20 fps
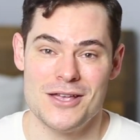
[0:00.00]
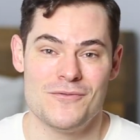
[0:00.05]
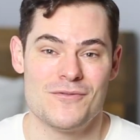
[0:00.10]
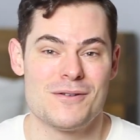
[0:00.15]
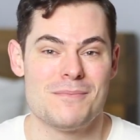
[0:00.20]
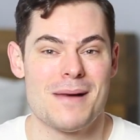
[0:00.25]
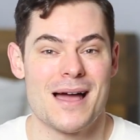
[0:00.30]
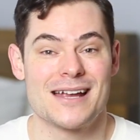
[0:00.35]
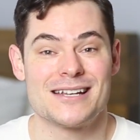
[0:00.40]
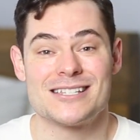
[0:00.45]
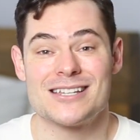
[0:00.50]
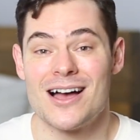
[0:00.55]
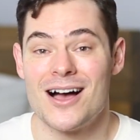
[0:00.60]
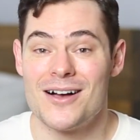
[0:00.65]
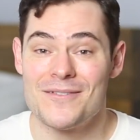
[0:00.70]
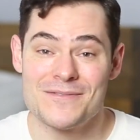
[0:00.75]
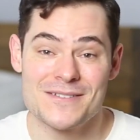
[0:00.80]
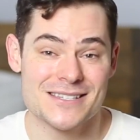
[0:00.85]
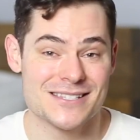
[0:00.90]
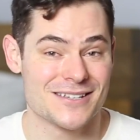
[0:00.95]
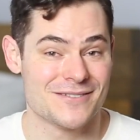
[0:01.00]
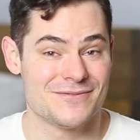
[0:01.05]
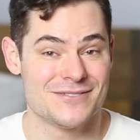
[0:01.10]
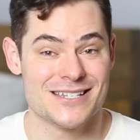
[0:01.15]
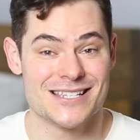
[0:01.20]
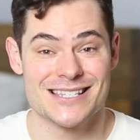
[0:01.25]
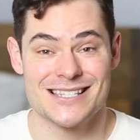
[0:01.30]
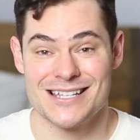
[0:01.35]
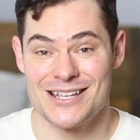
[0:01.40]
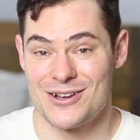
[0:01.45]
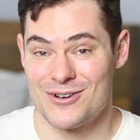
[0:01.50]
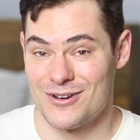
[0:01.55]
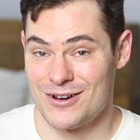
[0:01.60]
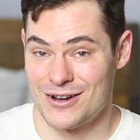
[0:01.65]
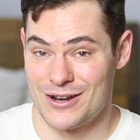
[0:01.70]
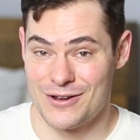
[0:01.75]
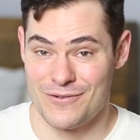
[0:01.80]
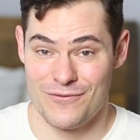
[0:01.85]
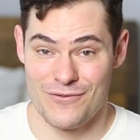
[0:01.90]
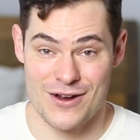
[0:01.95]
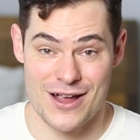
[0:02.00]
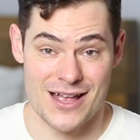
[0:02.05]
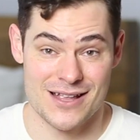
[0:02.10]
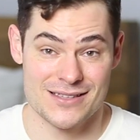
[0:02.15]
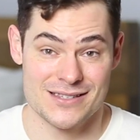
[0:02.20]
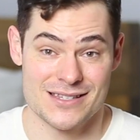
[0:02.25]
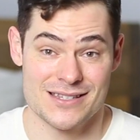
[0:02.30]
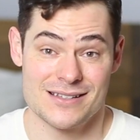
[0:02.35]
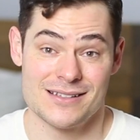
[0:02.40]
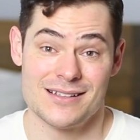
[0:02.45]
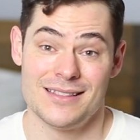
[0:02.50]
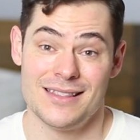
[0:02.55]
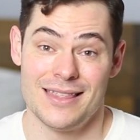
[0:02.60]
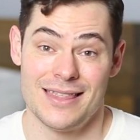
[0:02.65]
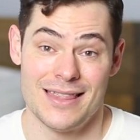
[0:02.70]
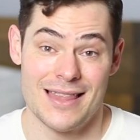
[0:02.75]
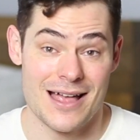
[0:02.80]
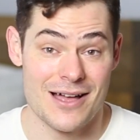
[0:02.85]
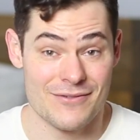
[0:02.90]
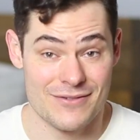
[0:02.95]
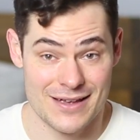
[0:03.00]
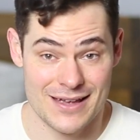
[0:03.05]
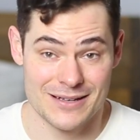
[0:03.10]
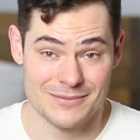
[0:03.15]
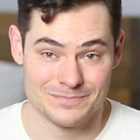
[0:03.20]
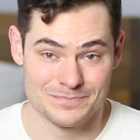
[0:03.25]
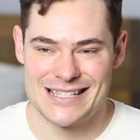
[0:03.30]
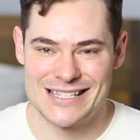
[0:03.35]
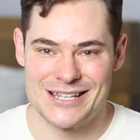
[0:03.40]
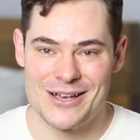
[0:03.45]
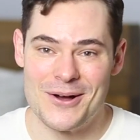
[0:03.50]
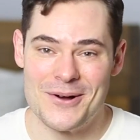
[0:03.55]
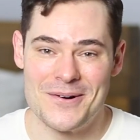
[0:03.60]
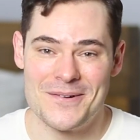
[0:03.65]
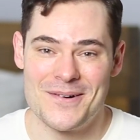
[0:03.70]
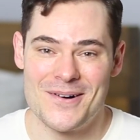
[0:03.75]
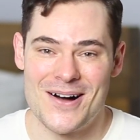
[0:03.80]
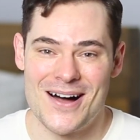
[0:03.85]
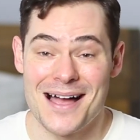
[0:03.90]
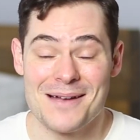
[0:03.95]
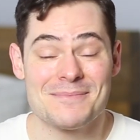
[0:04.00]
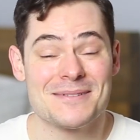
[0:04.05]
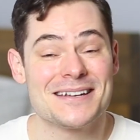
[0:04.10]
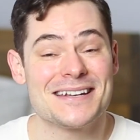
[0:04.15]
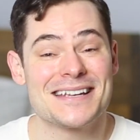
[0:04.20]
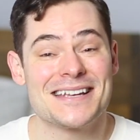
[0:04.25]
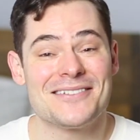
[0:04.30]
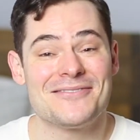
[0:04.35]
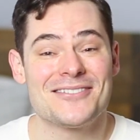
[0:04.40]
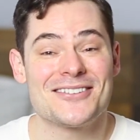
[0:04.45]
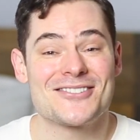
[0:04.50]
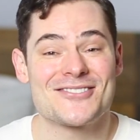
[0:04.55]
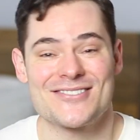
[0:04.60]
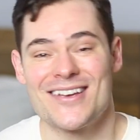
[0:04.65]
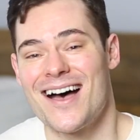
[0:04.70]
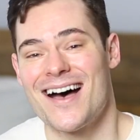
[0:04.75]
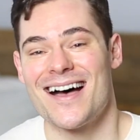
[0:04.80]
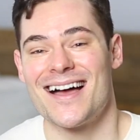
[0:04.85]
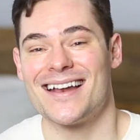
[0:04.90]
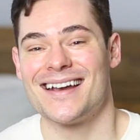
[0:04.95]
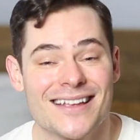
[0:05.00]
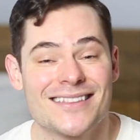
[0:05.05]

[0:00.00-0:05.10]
Even my toughest of Disney critic friends love it. So I'm gonna give it a shot.